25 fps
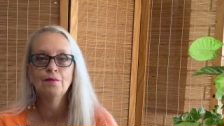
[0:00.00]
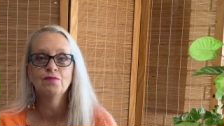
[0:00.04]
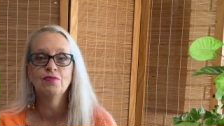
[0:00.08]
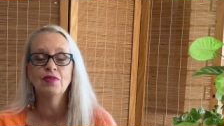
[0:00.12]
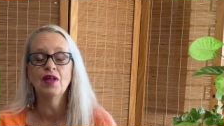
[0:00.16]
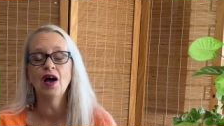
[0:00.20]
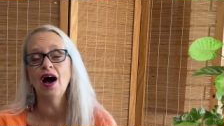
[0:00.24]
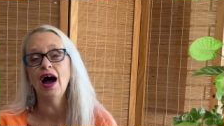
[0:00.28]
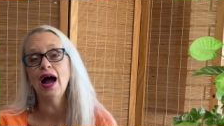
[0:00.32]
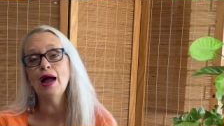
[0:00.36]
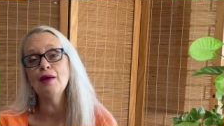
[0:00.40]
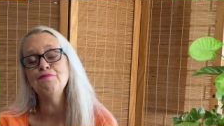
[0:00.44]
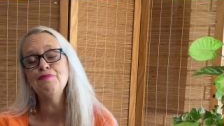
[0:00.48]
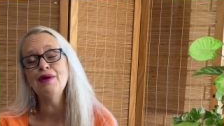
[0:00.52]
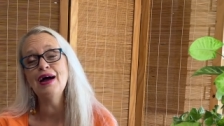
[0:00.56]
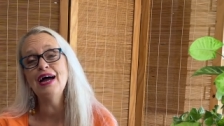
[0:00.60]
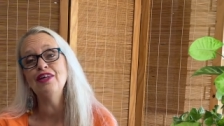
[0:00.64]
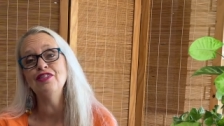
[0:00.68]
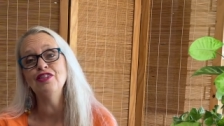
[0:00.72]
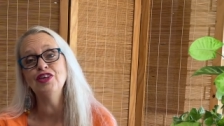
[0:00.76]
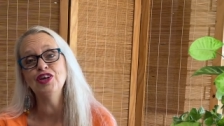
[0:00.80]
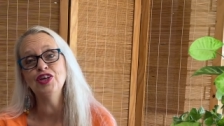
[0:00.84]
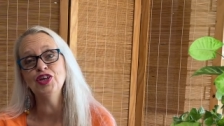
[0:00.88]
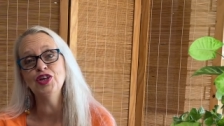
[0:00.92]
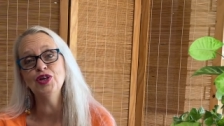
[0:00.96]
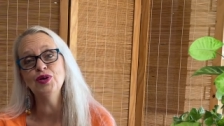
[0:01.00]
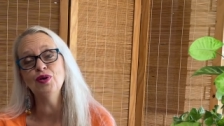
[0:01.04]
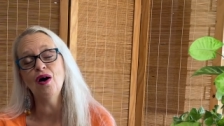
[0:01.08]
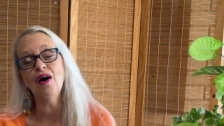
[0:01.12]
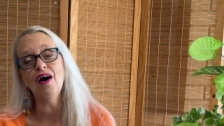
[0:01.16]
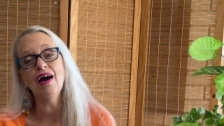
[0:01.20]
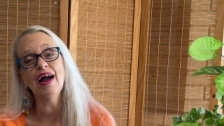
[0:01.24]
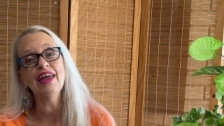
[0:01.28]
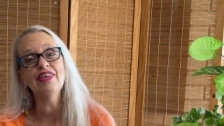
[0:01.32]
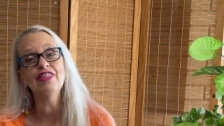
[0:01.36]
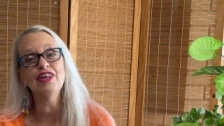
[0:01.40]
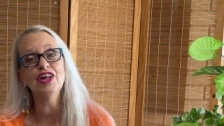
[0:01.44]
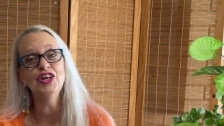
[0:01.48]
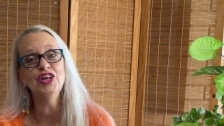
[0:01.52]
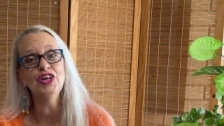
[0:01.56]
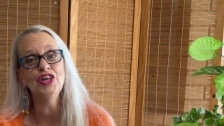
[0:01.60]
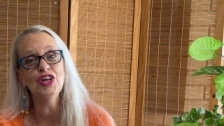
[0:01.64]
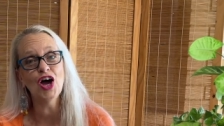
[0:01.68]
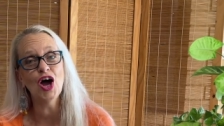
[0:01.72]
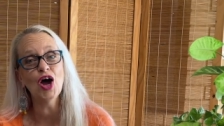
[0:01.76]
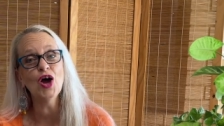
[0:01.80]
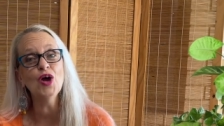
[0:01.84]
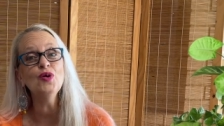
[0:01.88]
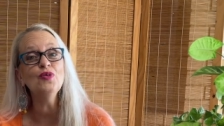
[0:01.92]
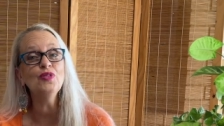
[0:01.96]
Now, I bet that you either
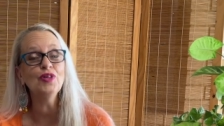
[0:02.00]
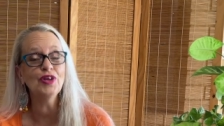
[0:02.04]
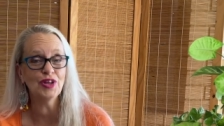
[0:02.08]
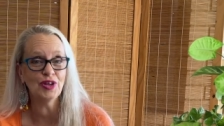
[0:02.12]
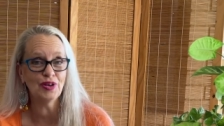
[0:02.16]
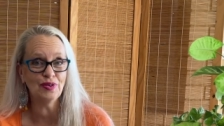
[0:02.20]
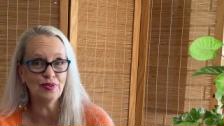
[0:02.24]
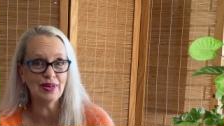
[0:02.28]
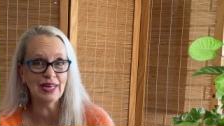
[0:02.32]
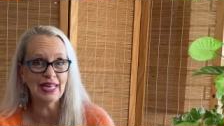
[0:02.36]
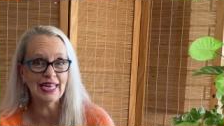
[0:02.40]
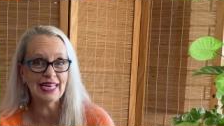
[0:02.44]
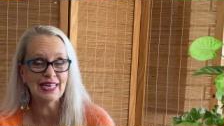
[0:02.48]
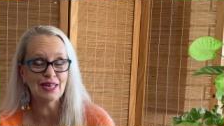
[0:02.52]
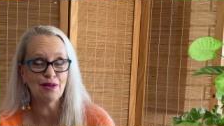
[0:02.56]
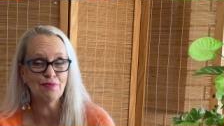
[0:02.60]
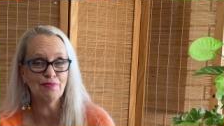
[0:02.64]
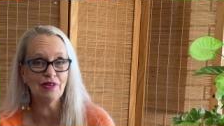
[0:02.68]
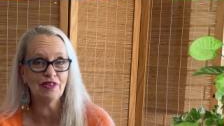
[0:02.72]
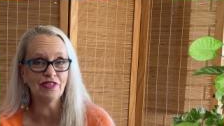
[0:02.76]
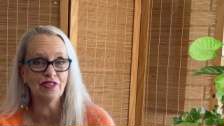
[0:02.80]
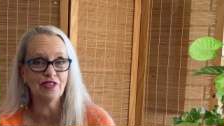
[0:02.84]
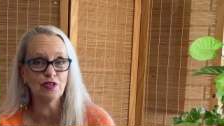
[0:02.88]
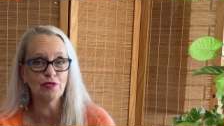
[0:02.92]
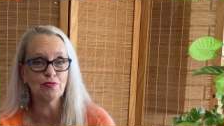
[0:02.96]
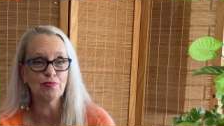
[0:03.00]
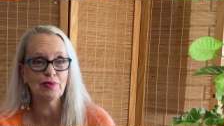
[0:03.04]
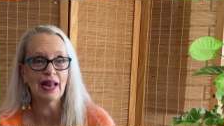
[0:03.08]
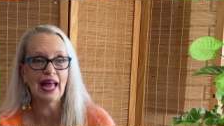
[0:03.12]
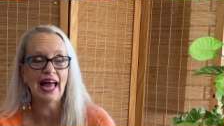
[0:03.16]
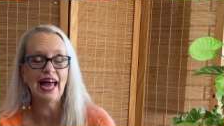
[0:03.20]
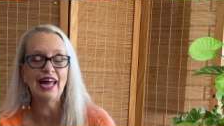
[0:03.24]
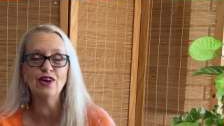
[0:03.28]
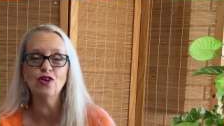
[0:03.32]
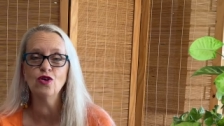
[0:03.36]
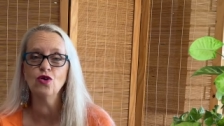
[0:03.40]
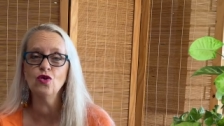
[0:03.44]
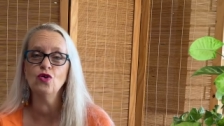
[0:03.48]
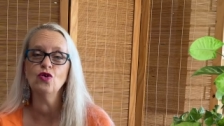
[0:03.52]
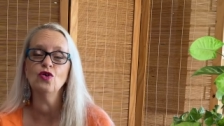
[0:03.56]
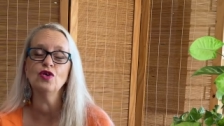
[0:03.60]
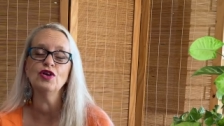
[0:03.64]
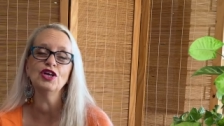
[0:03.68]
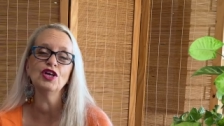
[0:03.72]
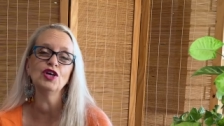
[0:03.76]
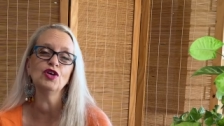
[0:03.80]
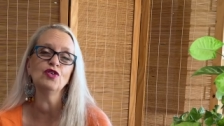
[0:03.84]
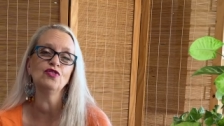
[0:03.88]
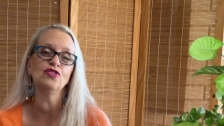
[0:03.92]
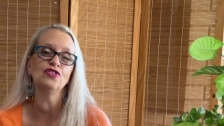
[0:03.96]
know that you need a business plan or
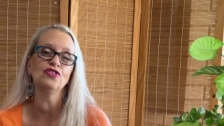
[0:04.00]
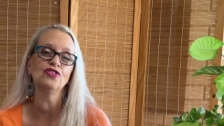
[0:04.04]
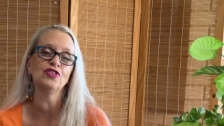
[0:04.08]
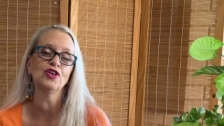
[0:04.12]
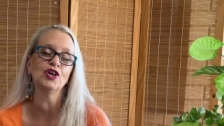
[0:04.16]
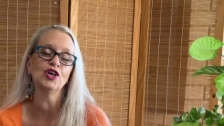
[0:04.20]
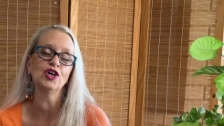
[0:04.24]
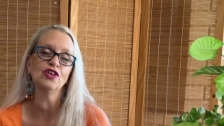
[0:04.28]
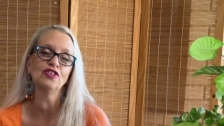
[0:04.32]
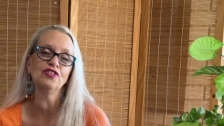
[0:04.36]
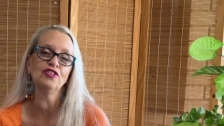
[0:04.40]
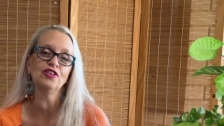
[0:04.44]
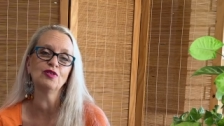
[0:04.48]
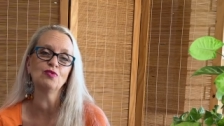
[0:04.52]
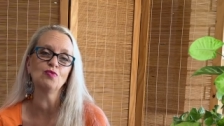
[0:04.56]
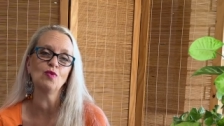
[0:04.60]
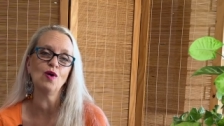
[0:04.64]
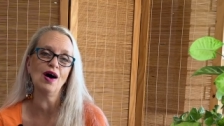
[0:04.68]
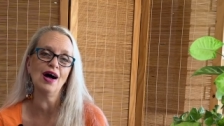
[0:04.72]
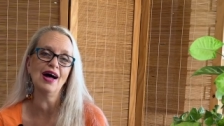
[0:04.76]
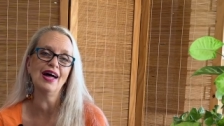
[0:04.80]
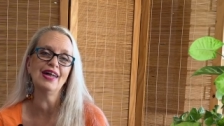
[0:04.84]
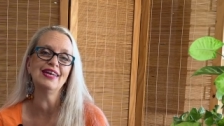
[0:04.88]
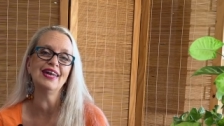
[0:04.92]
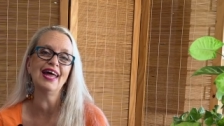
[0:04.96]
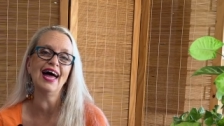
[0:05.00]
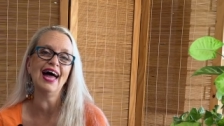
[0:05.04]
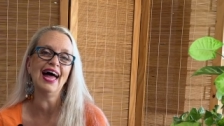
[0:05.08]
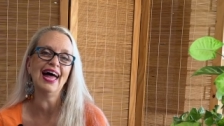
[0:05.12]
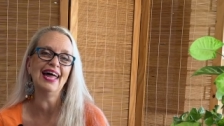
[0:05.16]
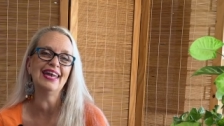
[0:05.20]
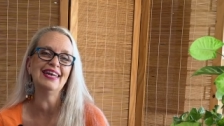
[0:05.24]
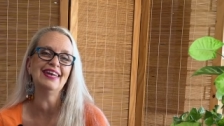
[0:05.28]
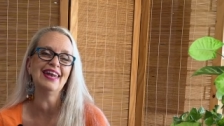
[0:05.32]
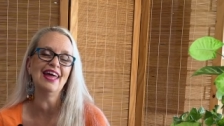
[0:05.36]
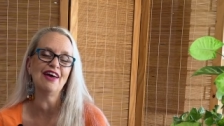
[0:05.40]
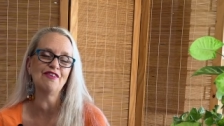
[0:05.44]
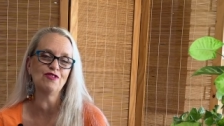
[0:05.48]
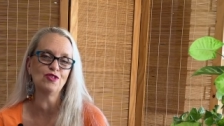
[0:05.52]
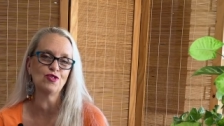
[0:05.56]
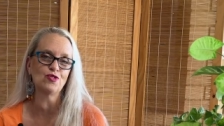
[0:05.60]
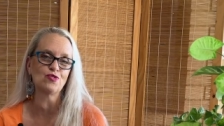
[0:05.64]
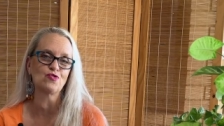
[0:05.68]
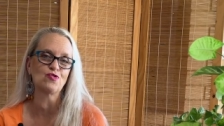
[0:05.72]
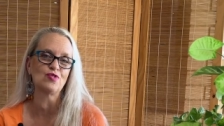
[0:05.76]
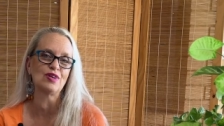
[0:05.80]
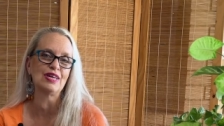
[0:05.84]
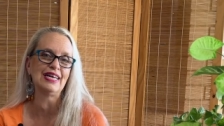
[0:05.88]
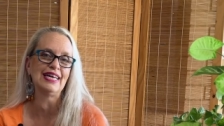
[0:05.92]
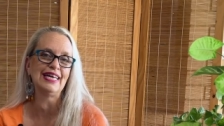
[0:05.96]
you've started one and never
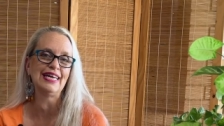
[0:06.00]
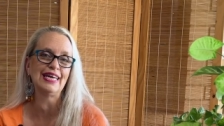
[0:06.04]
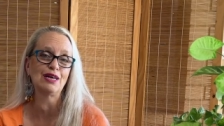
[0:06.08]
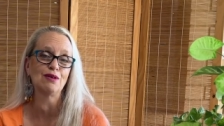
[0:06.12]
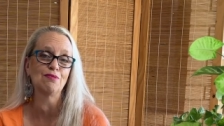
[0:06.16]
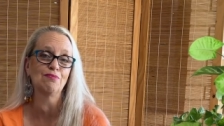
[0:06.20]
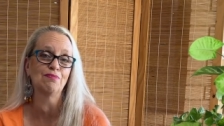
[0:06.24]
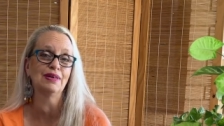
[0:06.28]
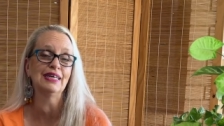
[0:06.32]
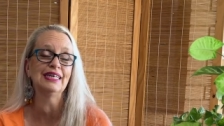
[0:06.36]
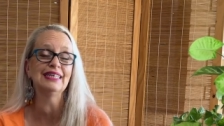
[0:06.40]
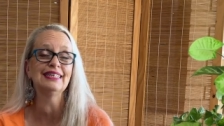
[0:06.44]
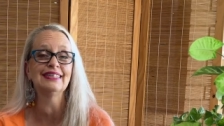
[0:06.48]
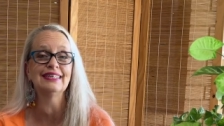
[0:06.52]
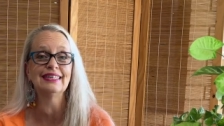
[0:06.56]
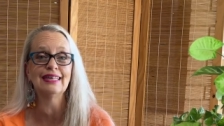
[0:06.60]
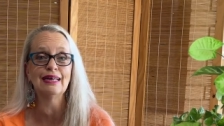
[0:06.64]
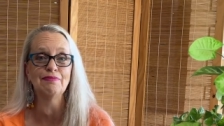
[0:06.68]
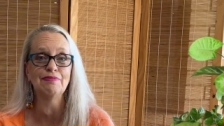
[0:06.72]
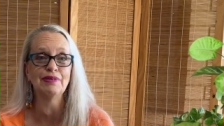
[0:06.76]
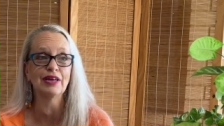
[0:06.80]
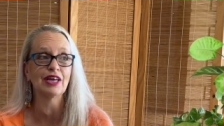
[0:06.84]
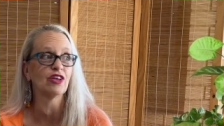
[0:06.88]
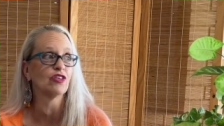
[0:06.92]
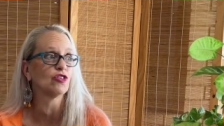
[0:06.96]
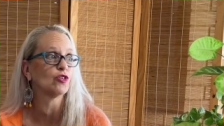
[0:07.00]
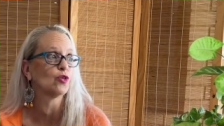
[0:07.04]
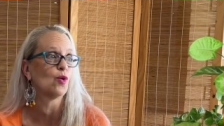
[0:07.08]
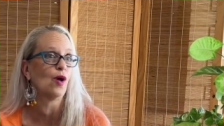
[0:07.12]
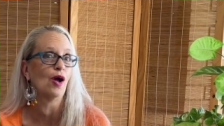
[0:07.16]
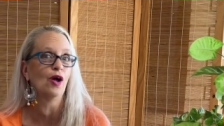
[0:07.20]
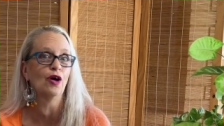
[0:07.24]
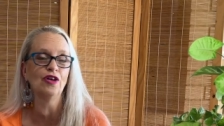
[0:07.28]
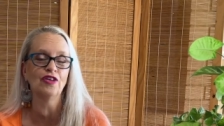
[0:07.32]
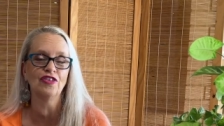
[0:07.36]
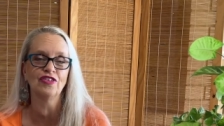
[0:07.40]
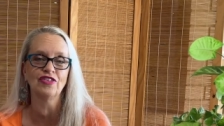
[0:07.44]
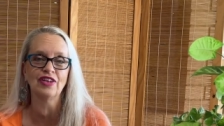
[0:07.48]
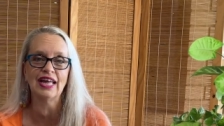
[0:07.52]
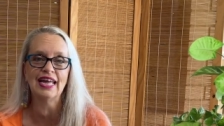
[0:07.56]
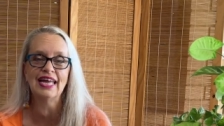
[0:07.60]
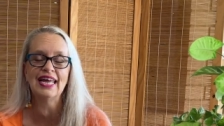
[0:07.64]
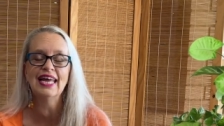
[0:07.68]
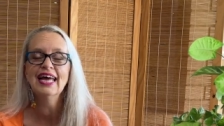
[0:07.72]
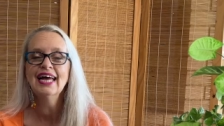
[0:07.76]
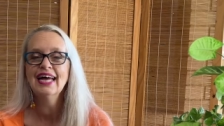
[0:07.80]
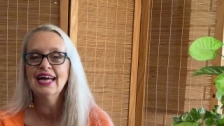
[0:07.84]
really completed it because, quite honestly,